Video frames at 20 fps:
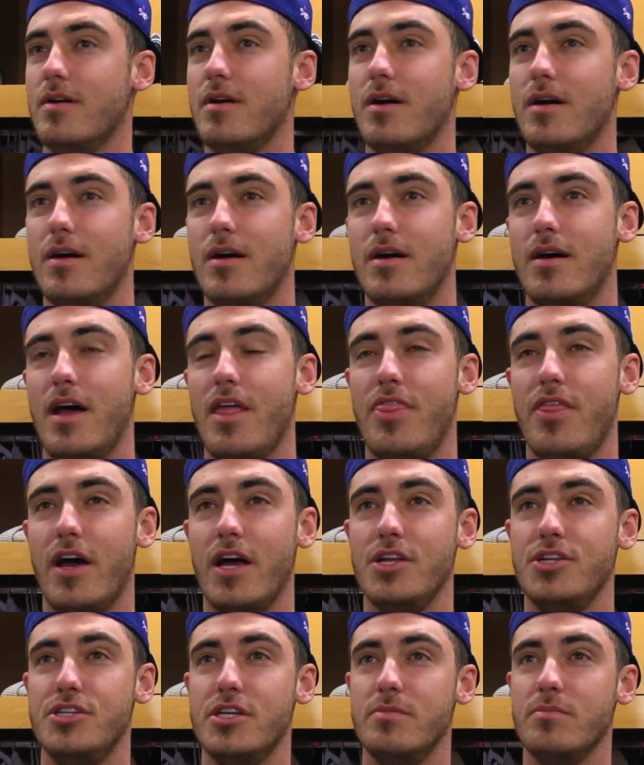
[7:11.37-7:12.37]
and help them
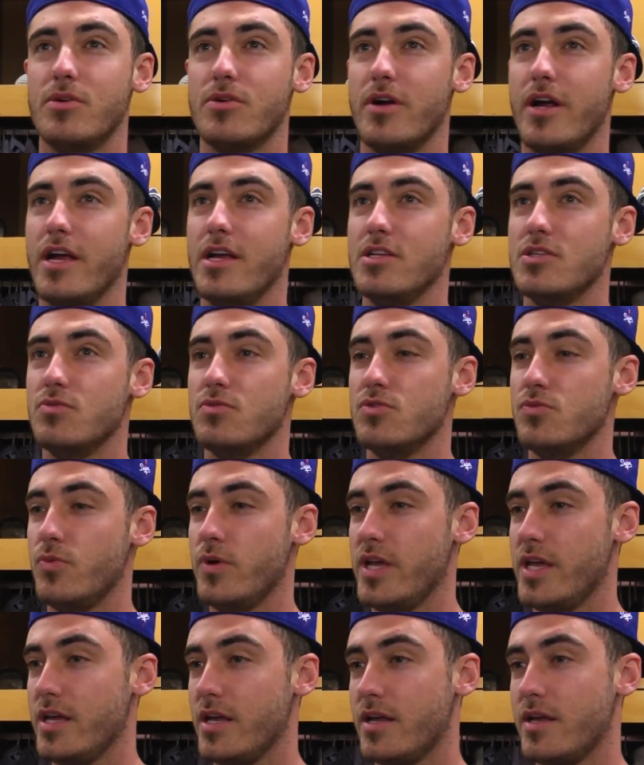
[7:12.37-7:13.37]
replace the massive
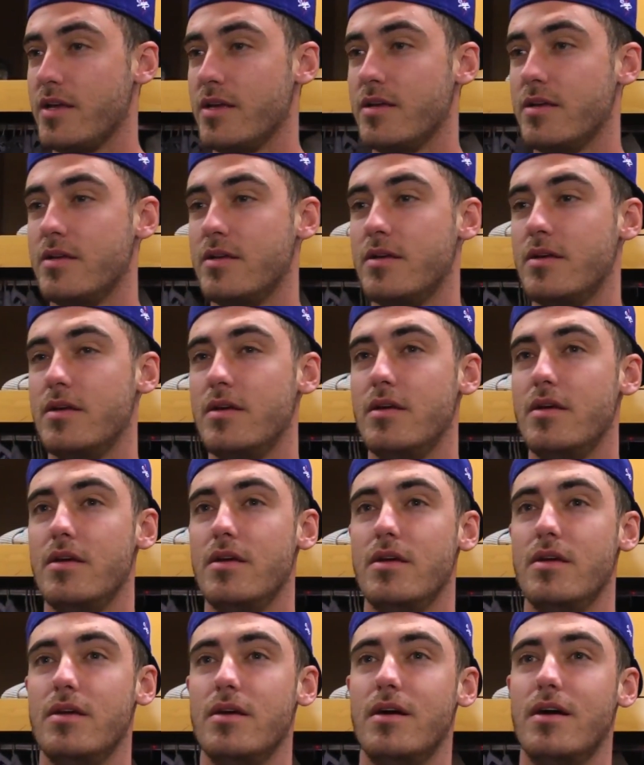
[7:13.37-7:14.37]
presence of Juan
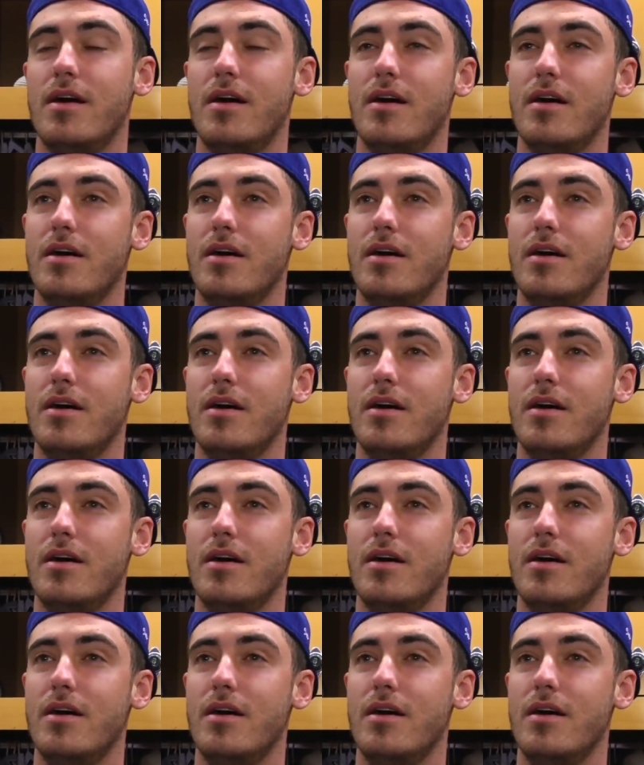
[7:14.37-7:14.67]
Soto.